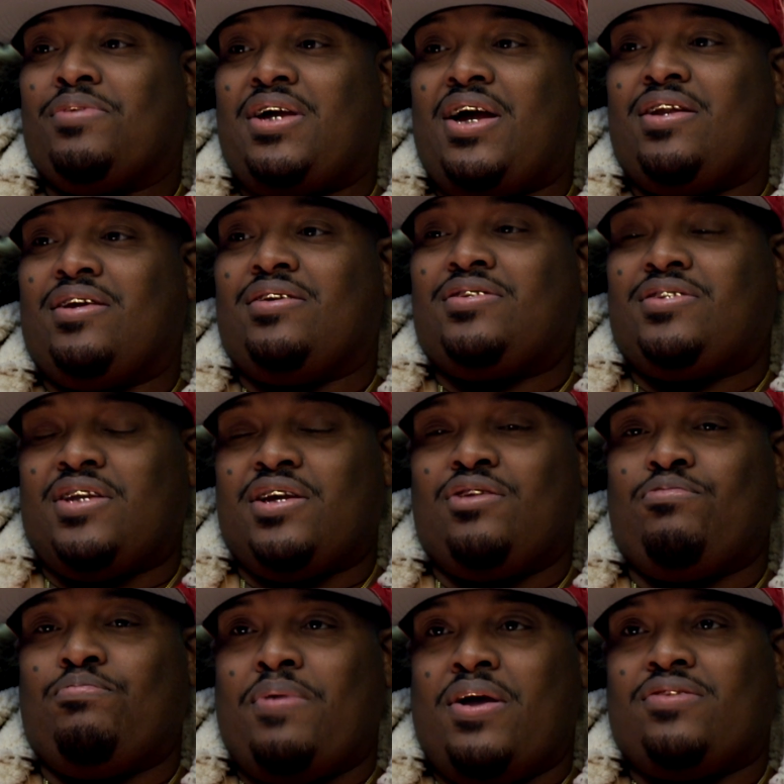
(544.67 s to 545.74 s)
We got a
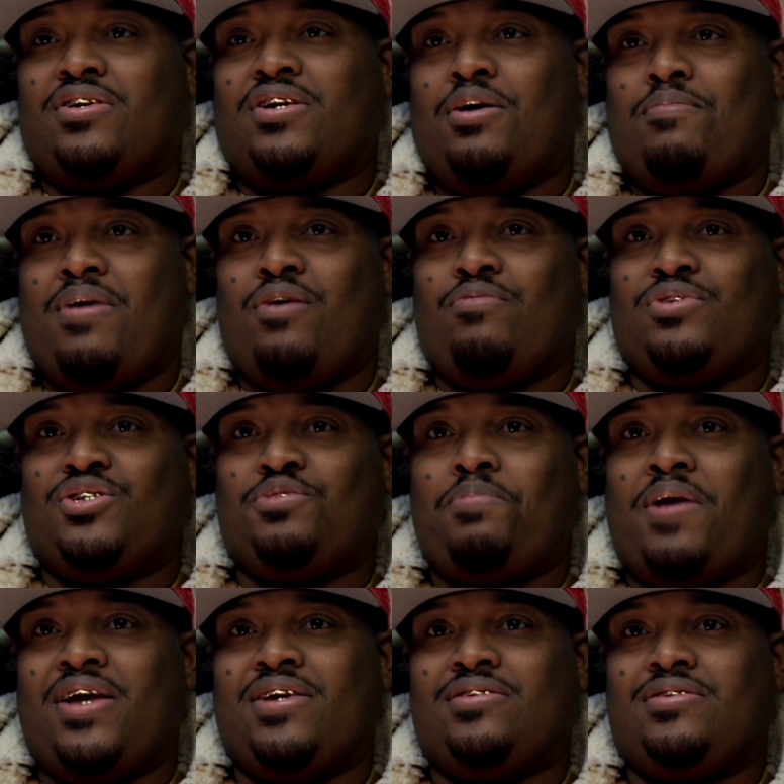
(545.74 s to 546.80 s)
single about to come out with
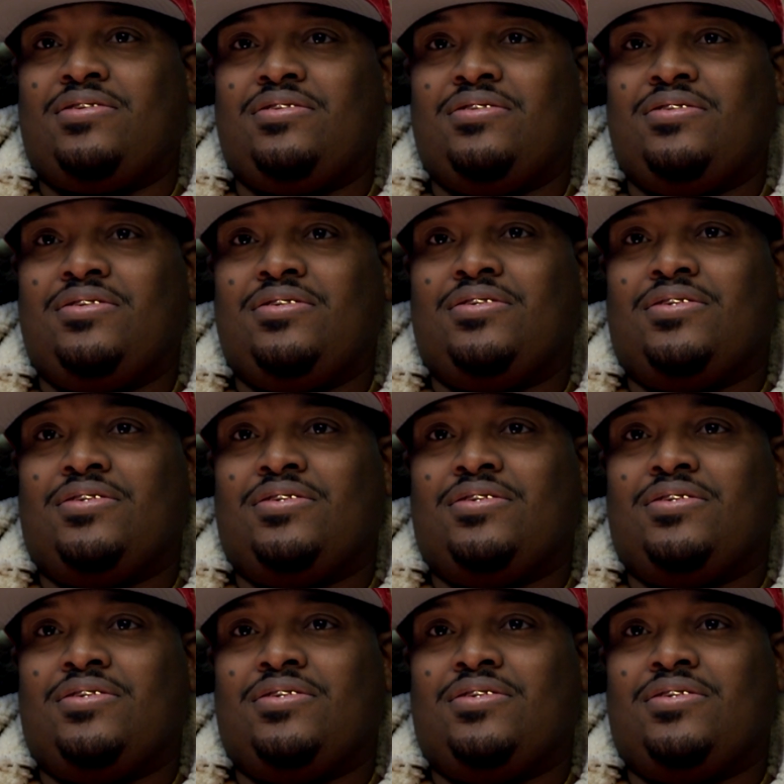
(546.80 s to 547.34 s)
Spice.